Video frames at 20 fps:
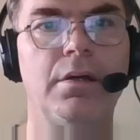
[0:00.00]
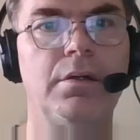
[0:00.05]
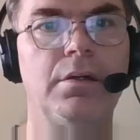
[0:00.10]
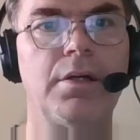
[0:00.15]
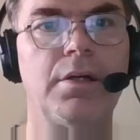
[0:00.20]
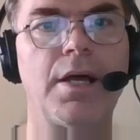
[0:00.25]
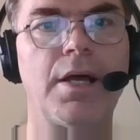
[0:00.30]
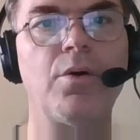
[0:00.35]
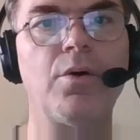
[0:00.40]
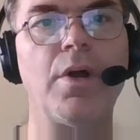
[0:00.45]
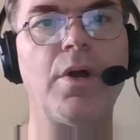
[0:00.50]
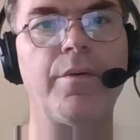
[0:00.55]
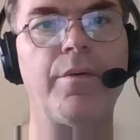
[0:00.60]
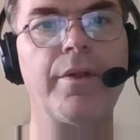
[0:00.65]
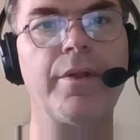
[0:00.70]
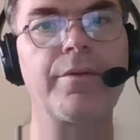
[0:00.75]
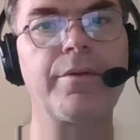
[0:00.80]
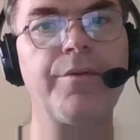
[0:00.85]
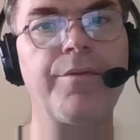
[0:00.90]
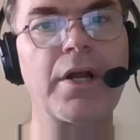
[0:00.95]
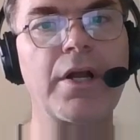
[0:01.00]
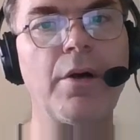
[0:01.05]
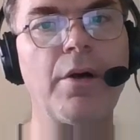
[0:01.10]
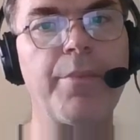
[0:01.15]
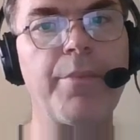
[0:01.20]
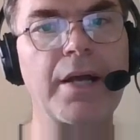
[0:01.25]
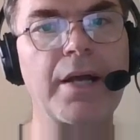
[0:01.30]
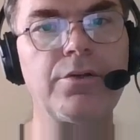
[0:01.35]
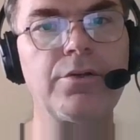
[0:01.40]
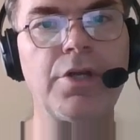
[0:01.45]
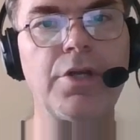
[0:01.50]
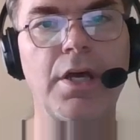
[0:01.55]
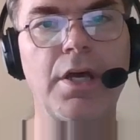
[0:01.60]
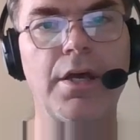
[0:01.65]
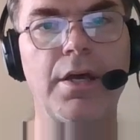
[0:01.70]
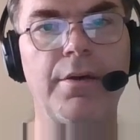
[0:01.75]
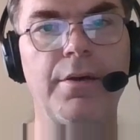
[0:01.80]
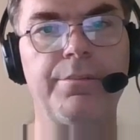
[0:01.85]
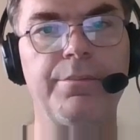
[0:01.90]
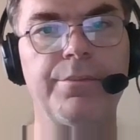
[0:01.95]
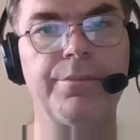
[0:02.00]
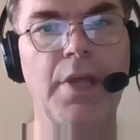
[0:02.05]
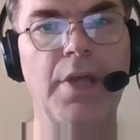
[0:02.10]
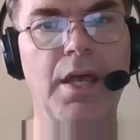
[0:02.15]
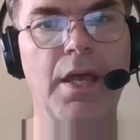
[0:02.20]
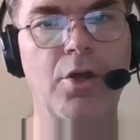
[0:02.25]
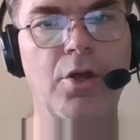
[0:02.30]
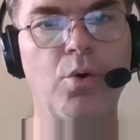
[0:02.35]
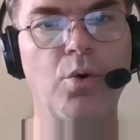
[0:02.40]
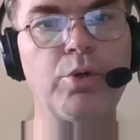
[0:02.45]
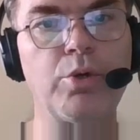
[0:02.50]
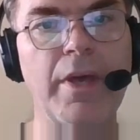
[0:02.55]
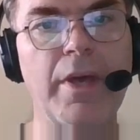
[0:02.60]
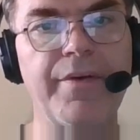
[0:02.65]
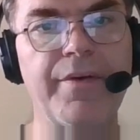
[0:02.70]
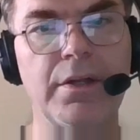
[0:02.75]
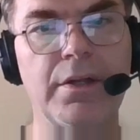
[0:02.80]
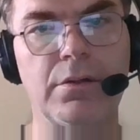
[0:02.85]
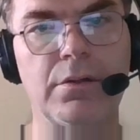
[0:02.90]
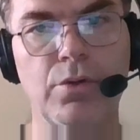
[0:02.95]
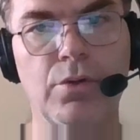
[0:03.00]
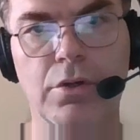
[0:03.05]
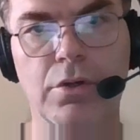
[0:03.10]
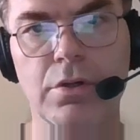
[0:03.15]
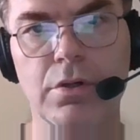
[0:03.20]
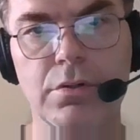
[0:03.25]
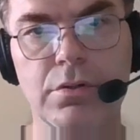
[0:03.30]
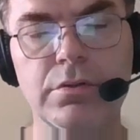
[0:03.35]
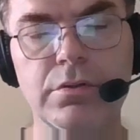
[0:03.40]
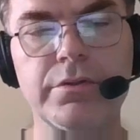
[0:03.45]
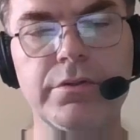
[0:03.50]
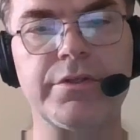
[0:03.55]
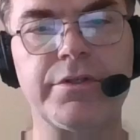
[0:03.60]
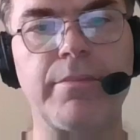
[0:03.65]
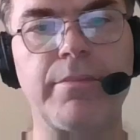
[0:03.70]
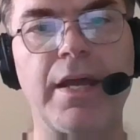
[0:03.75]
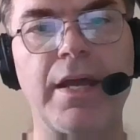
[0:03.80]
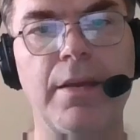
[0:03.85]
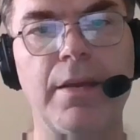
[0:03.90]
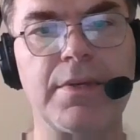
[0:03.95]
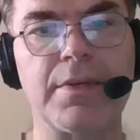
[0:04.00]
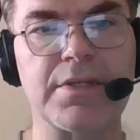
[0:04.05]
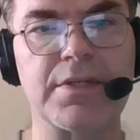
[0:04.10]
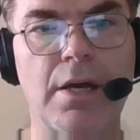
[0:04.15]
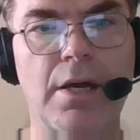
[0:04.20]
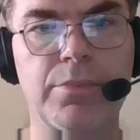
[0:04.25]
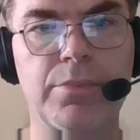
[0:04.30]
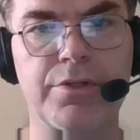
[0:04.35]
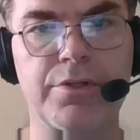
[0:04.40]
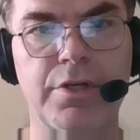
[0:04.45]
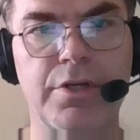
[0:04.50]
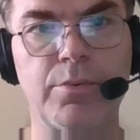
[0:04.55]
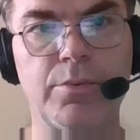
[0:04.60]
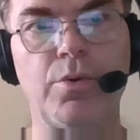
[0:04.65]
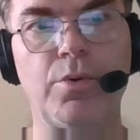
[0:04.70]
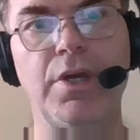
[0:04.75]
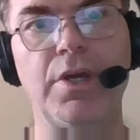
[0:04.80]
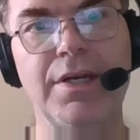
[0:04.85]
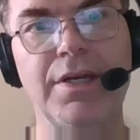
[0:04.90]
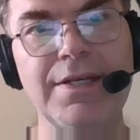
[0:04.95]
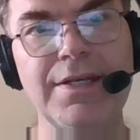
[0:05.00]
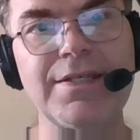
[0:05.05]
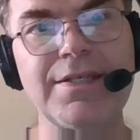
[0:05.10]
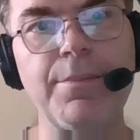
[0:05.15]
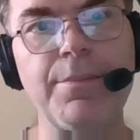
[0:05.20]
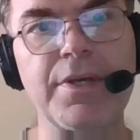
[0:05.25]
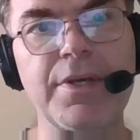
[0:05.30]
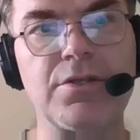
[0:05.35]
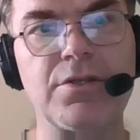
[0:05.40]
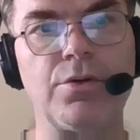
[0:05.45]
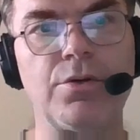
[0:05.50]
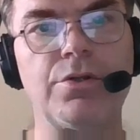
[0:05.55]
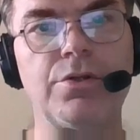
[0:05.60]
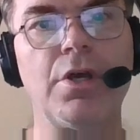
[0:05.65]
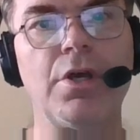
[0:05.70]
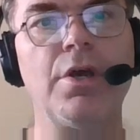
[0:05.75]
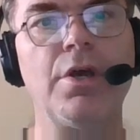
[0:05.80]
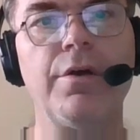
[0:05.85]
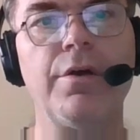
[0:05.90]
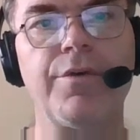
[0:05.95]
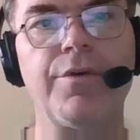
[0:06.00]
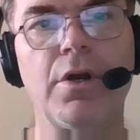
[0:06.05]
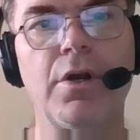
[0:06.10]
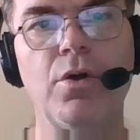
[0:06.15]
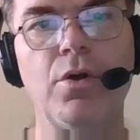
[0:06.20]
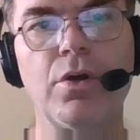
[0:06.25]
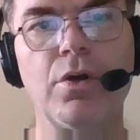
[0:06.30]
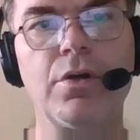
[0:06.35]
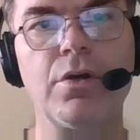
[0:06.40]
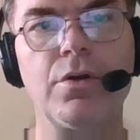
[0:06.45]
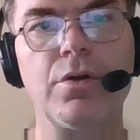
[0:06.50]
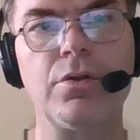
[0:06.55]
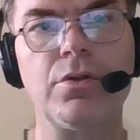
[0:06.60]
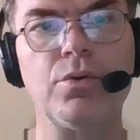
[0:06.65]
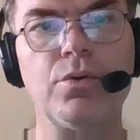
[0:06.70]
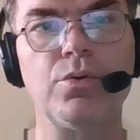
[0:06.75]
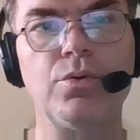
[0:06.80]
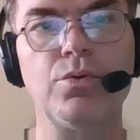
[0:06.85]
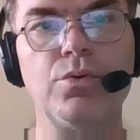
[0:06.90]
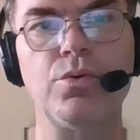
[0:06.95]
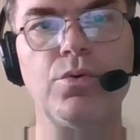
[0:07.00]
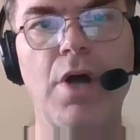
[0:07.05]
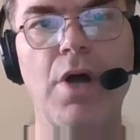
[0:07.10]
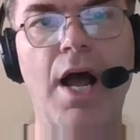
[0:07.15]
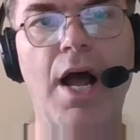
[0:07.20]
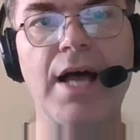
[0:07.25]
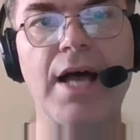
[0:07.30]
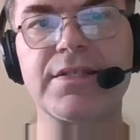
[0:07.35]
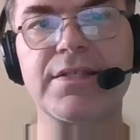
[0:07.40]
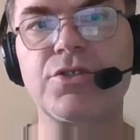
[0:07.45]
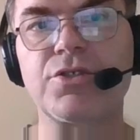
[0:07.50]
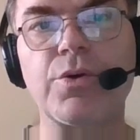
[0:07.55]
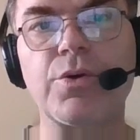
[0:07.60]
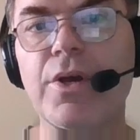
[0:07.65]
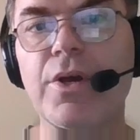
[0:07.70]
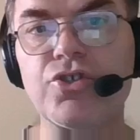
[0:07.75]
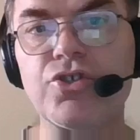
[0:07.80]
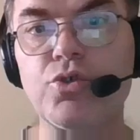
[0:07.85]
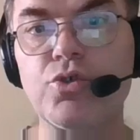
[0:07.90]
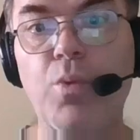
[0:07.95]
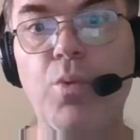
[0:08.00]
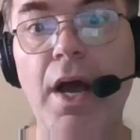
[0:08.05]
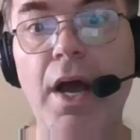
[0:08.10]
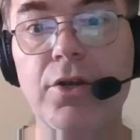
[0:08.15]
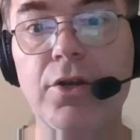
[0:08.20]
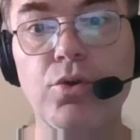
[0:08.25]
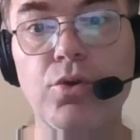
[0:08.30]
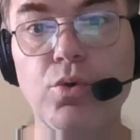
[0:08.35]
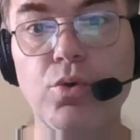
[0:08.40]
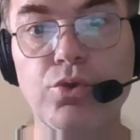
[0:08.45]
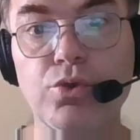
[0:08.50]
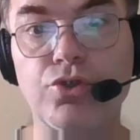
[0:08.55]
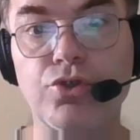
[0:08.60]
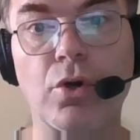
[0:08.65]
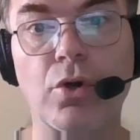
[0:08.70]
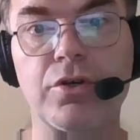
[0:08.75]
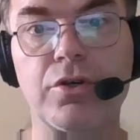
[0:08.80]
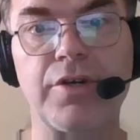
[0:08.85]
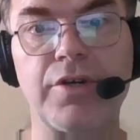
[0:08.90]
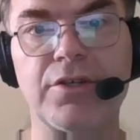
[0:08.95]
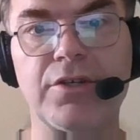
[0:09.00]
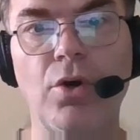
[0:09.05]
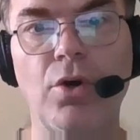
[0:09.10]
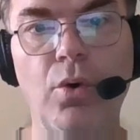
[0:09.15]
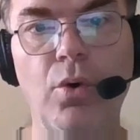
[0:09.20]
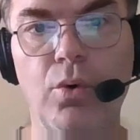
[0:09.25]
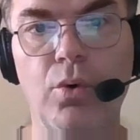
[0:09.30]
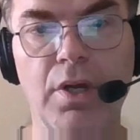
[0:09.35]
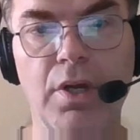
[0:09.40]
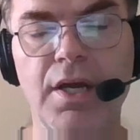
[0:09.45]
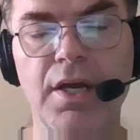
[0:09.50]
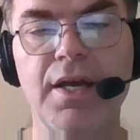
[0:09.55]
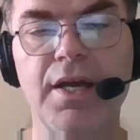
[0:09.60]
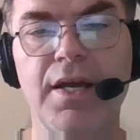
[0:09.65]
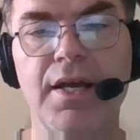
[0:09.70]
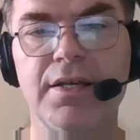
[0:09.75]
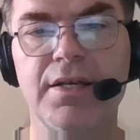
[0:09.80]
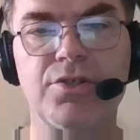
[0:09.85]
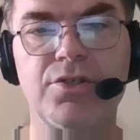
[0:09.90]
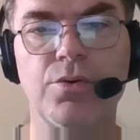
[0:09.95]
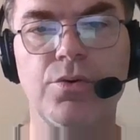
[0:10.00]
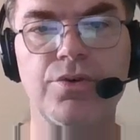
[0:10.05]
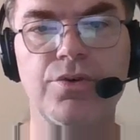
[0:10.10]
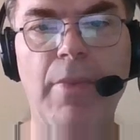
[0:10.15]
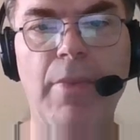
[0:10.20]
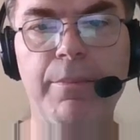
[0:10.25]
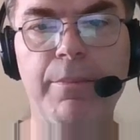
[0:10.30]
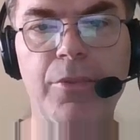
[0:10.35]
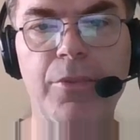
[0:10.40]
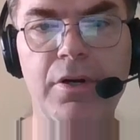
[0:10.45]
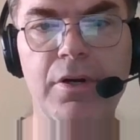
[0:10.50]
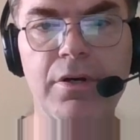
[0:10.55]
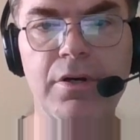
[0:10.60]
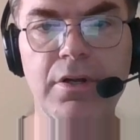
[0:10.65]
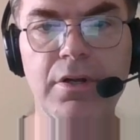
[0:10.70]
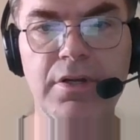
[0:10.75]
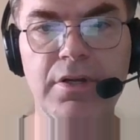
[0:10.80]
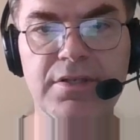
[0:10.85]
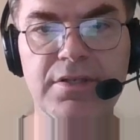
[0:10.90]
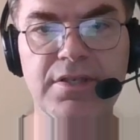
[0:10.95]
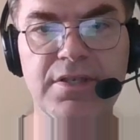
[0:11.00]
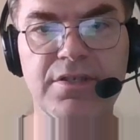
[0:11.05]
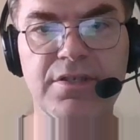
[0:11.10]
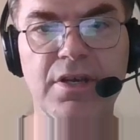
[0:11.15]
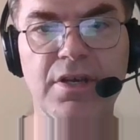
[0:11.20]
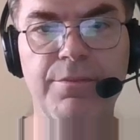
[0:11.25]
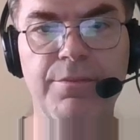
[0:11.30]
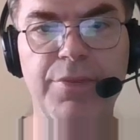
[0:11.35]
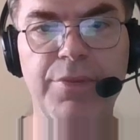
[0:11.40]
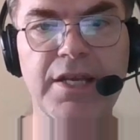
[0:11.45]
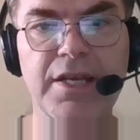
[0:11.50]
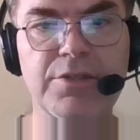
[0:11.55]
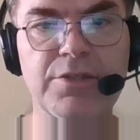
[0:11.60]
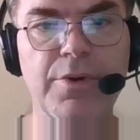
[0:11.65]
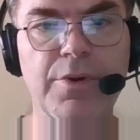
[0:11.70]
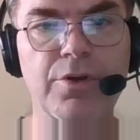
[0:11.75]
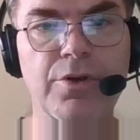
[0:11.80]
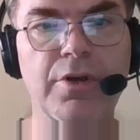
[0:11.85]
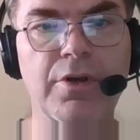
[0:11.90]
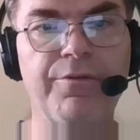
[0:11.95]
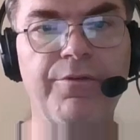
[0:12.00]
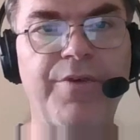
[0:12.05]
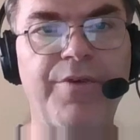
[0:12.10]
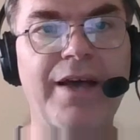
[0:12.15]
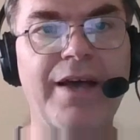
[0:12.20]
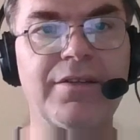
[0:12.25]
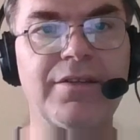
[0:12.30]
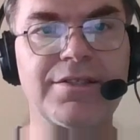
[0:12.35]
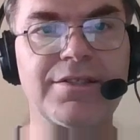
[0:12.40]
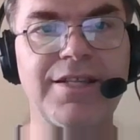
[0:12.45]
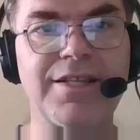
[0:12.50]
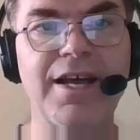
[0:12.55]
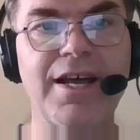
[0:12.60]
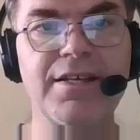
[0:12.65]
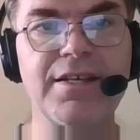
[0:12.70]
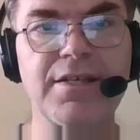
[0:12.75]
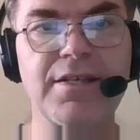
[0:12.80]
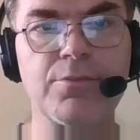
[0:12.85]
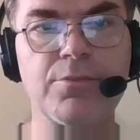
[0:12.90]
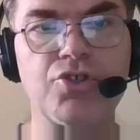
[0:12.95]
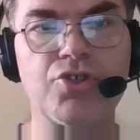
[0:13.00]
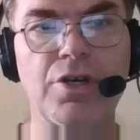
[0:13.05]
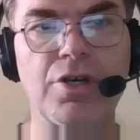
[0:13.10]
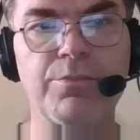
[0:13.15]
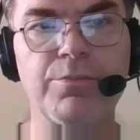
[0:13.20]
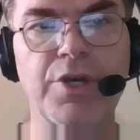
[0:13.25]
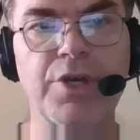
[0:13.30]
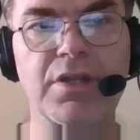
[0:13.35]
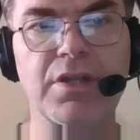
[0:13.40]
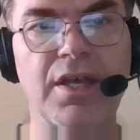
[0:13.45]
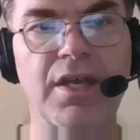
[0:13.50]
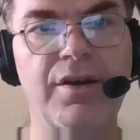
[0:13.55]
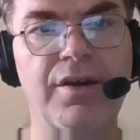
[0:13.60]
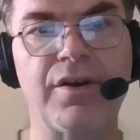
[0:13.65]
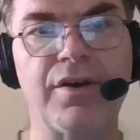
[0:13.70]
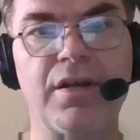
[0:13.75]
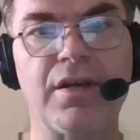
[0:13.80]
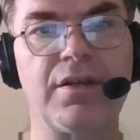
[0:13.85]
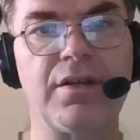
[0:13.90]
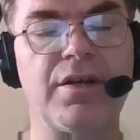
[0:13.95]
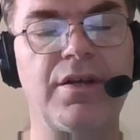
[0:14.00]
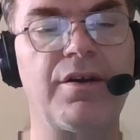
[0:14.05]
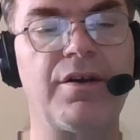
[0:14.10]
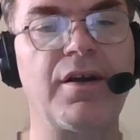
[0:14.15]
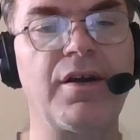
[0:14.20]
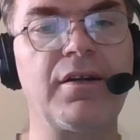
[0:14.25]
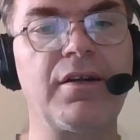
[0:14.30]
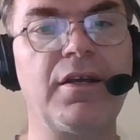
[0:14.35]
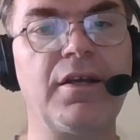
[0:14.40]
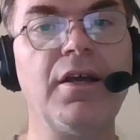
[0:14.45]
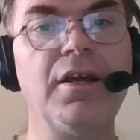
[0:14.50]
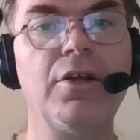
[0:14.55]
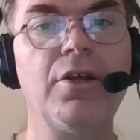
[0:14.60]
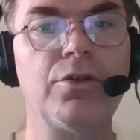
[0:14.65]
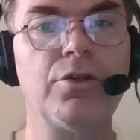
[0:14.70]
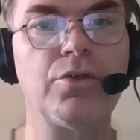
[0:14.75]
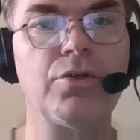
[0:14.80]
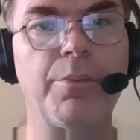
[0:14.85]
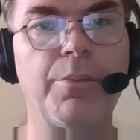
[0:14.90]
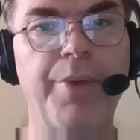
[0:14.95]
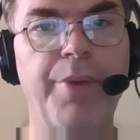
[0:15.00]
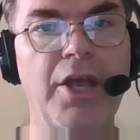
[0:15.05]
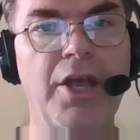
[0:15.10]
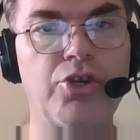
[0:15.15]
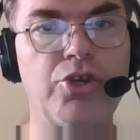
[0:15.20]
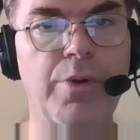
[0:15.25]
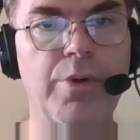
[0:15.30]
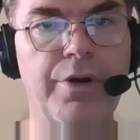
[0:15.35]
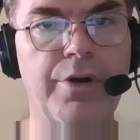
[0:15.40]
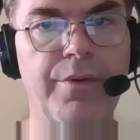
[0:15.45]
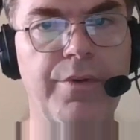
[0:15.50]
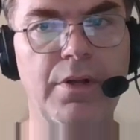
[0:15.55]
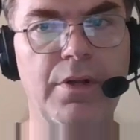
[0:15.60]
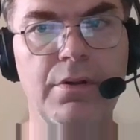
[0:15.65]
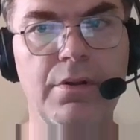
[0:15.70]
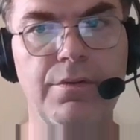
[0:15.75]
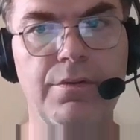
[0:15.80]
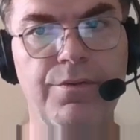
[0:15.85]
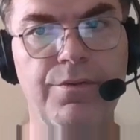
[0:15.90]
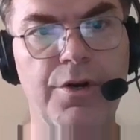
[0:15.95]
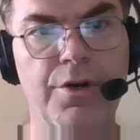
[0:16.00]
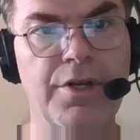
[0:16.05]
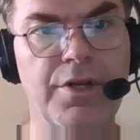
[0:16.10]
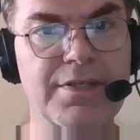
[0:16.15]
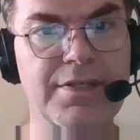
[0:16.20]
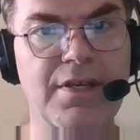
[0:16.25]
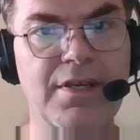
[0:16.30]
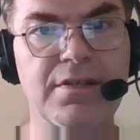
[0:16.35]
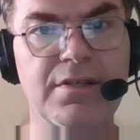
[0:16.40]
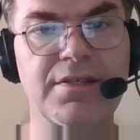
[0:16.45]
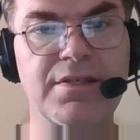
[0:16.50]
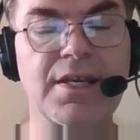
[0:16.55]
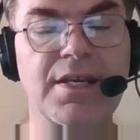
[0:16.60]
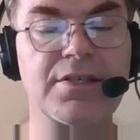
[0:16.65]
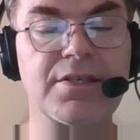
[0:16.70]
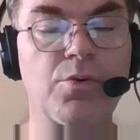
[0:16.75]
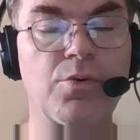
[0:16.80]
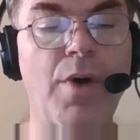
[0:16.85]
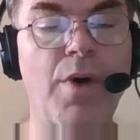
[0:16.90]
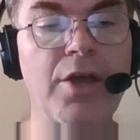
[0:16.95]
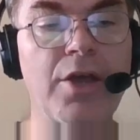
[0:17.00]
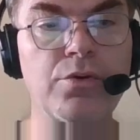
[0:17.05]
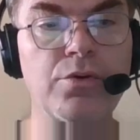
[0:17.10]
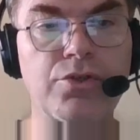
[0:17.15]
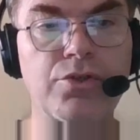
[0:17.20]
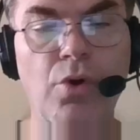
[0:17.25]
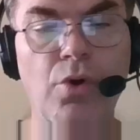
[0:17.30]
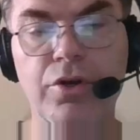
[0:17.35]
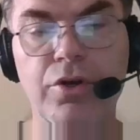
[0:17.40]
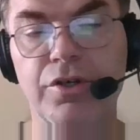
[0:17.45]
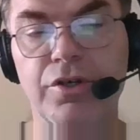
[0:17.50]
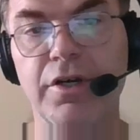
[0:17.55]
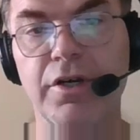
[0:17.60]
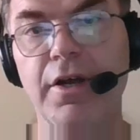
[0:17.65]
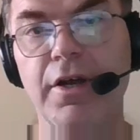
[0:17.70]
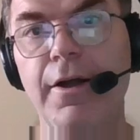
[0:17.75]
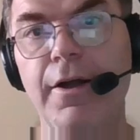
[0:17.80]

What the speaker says: Hello, welcome back to the CodeMaven Docker course. My name is Gabor Sabo. In this episode, we are going to ask the question why to use Docker at all. So remember, this is the place where you can find the slides. I'm jumping there directly to the page where we are discussing. So why use Docker?